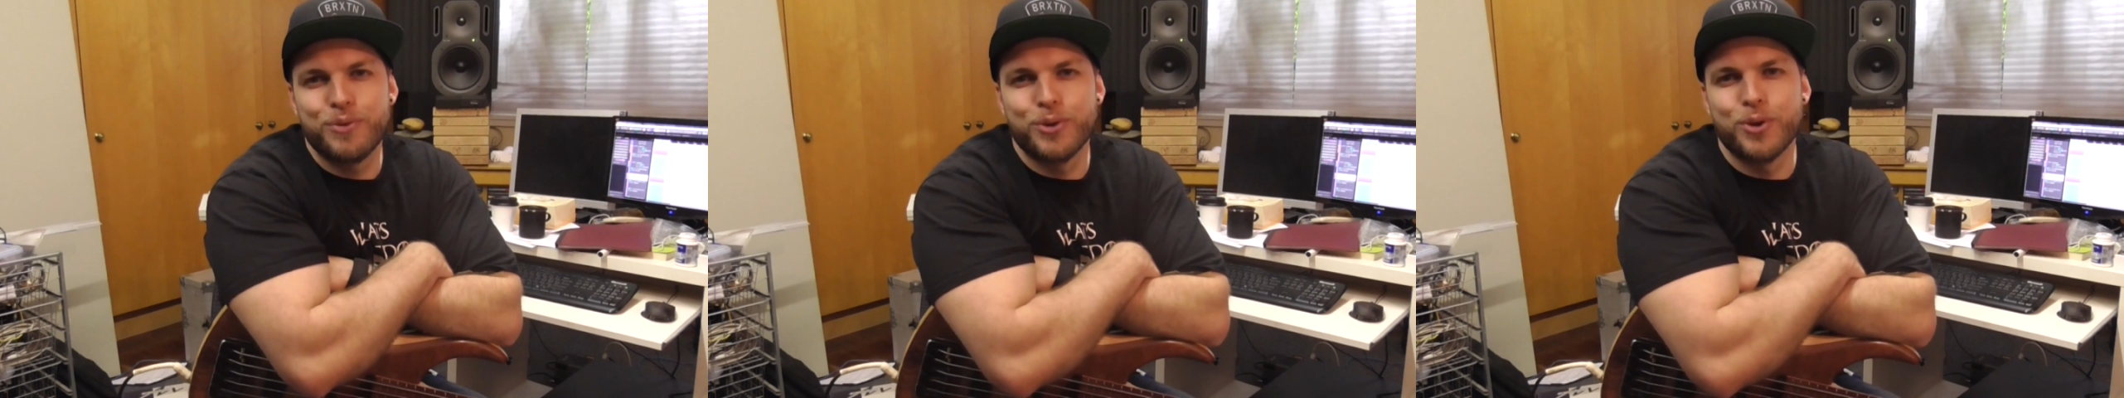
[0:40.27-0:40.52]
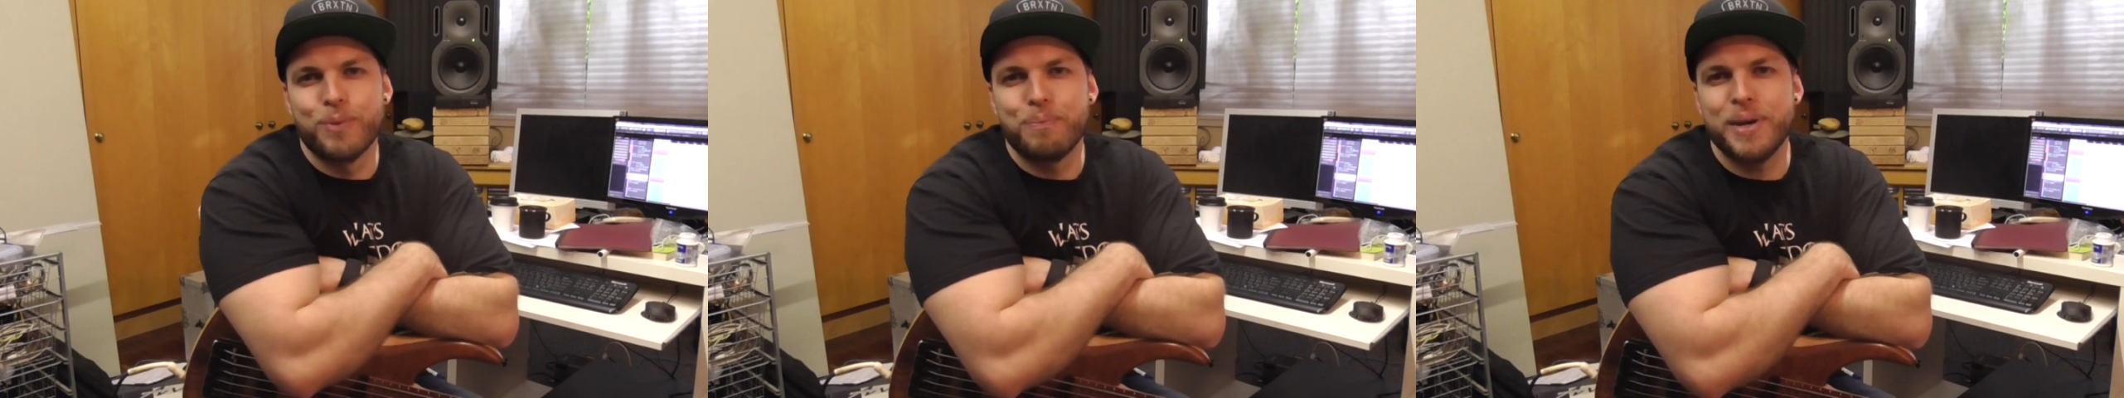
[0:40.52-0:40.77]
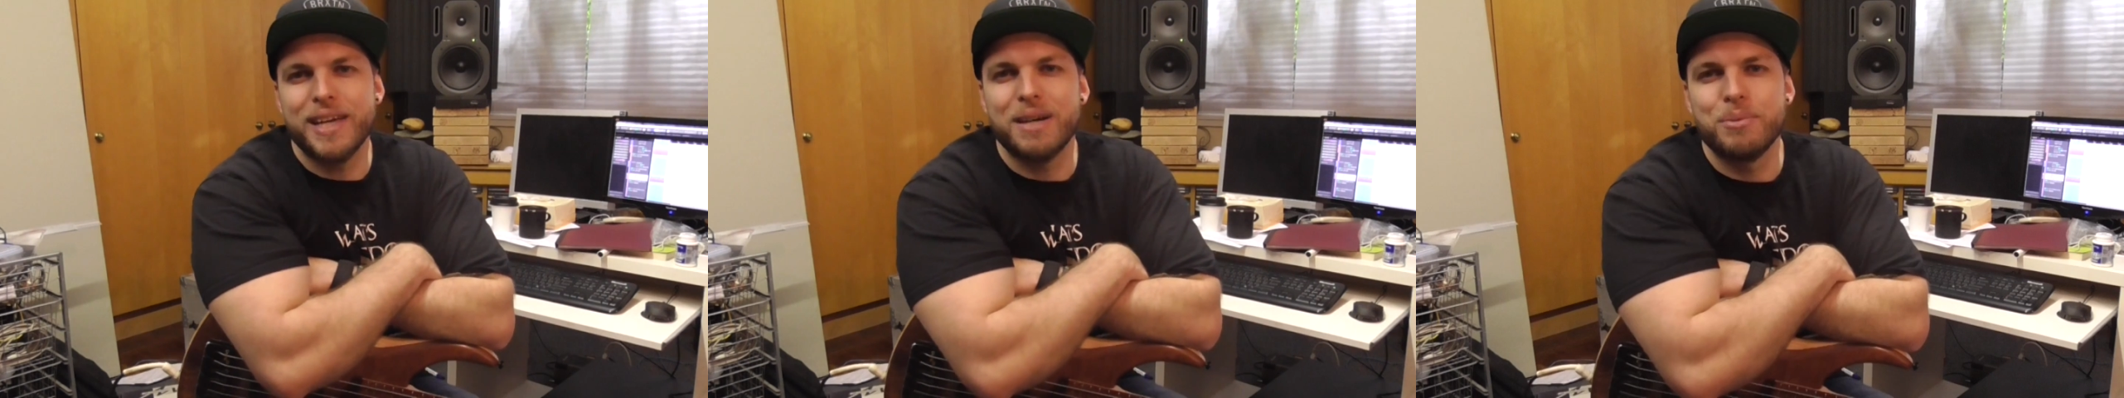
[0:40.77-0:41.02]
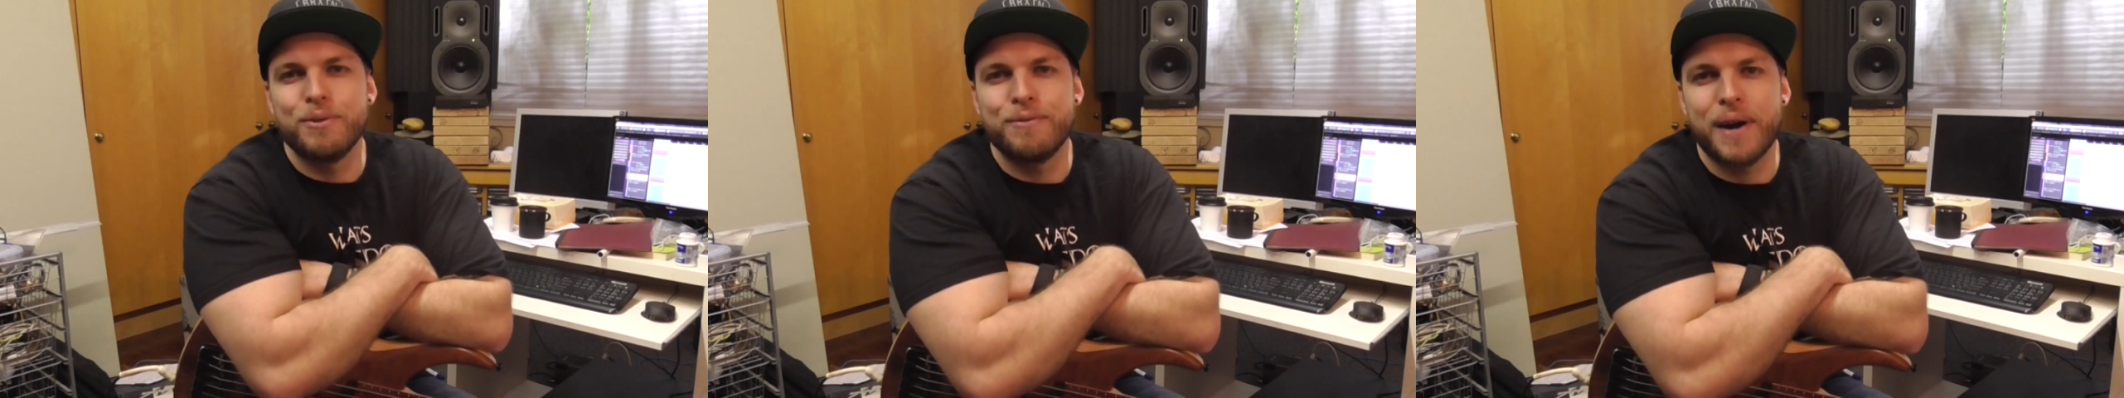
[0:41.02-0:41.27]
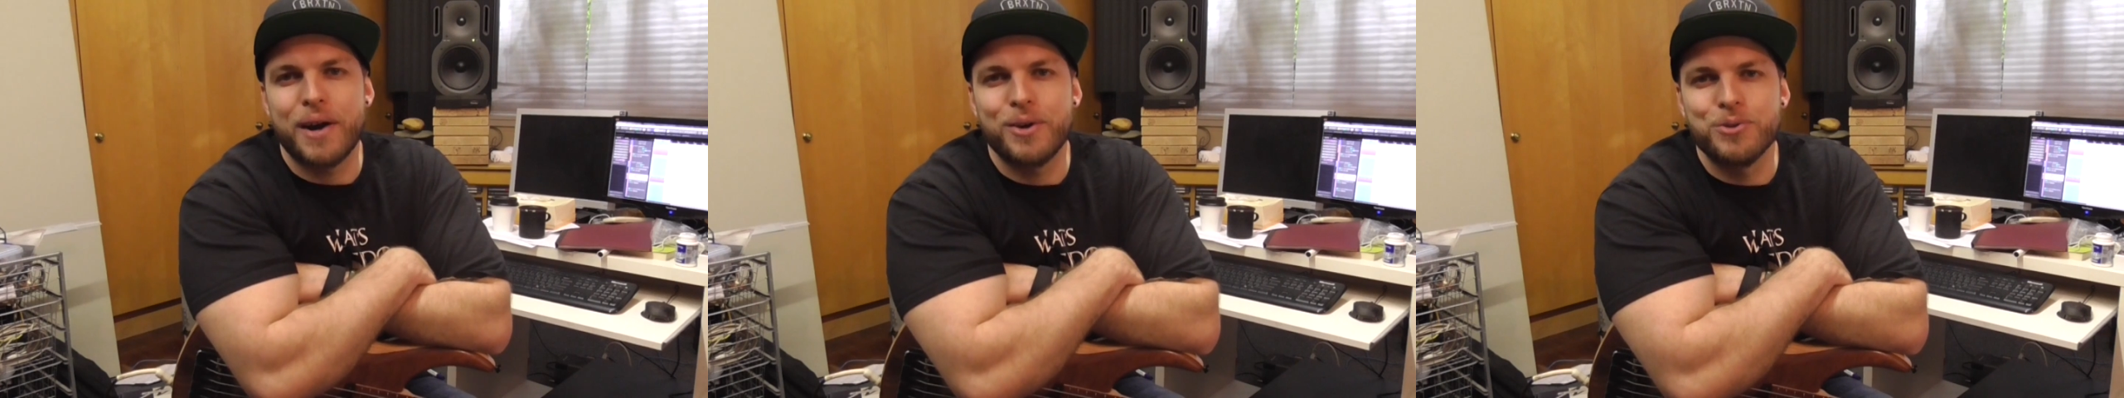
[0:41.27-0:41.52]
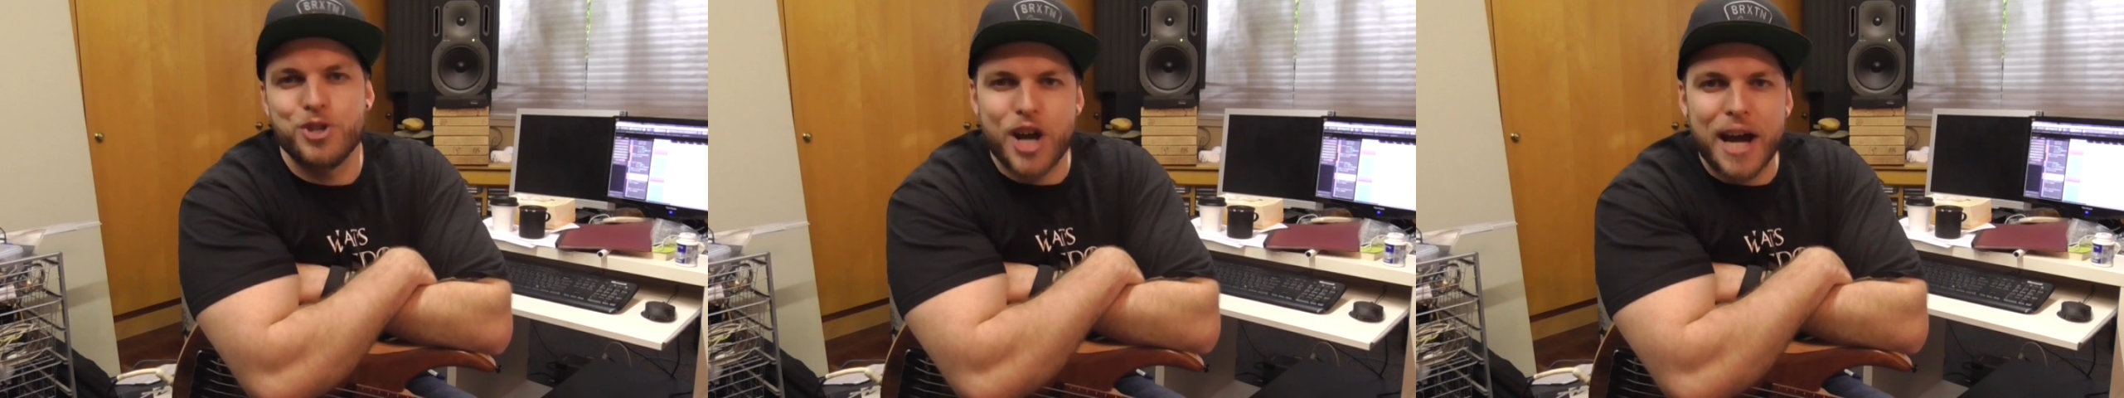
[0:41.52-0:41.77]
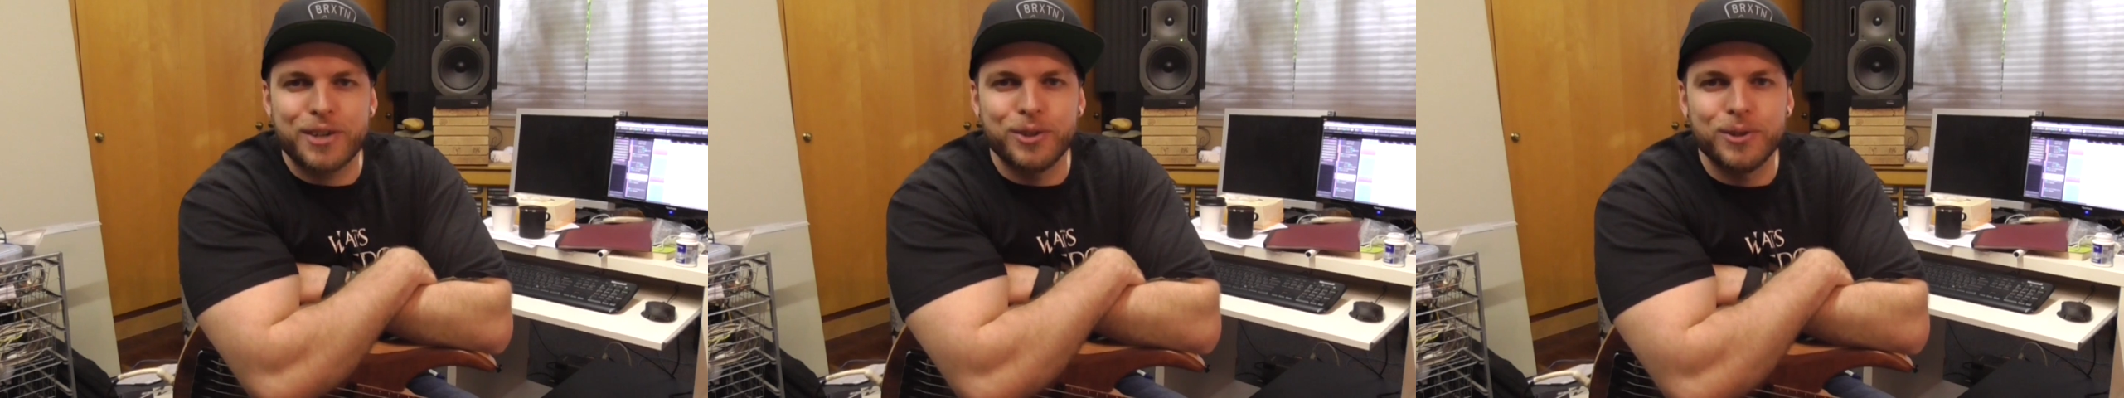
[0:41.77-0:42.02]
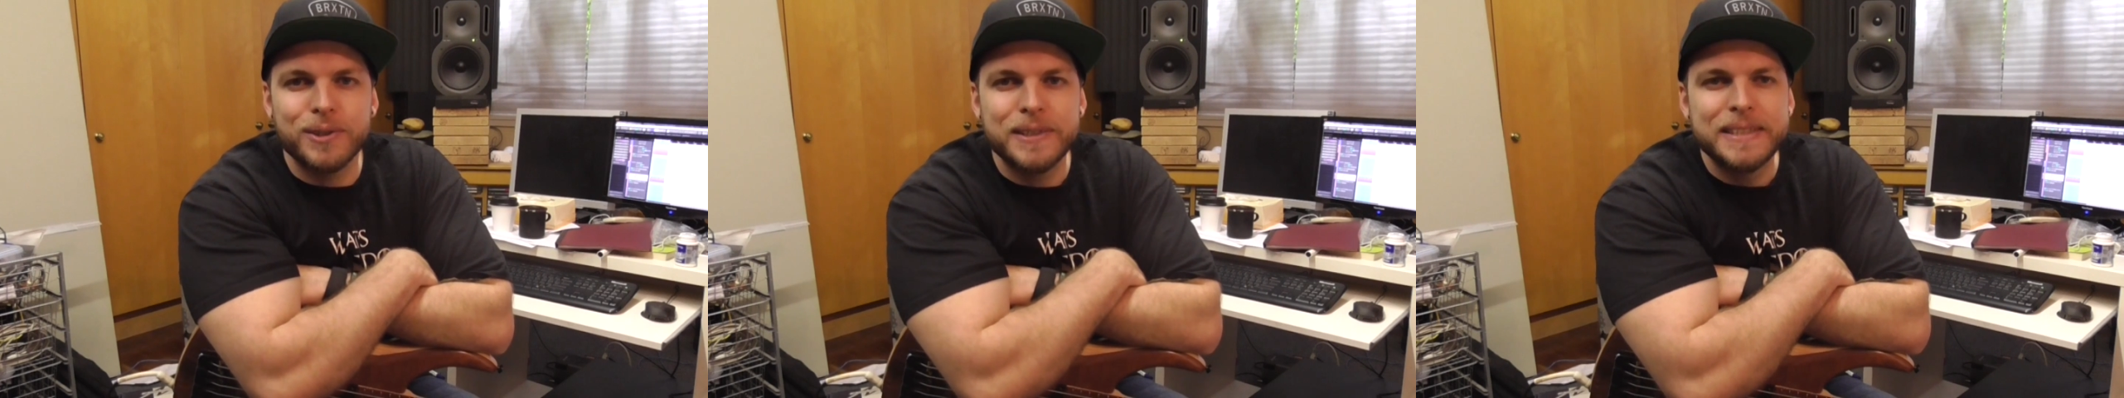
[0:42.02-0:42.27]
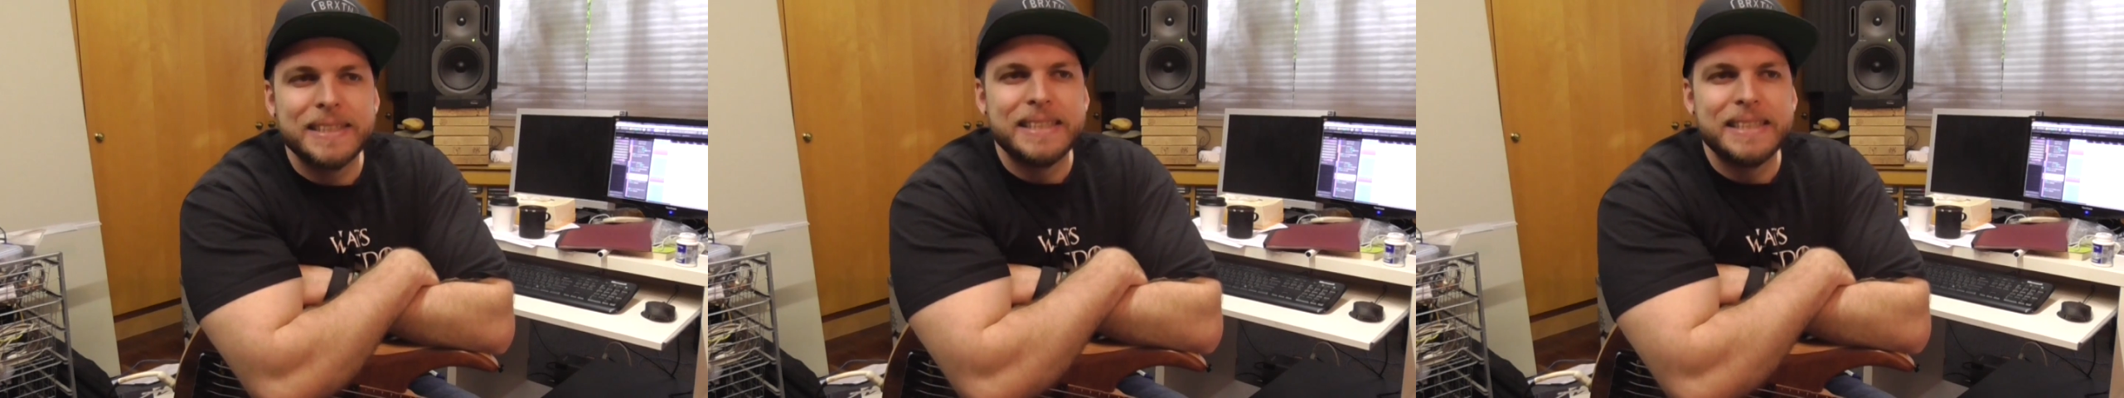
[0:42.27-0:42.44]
for PW Farrell Jackal,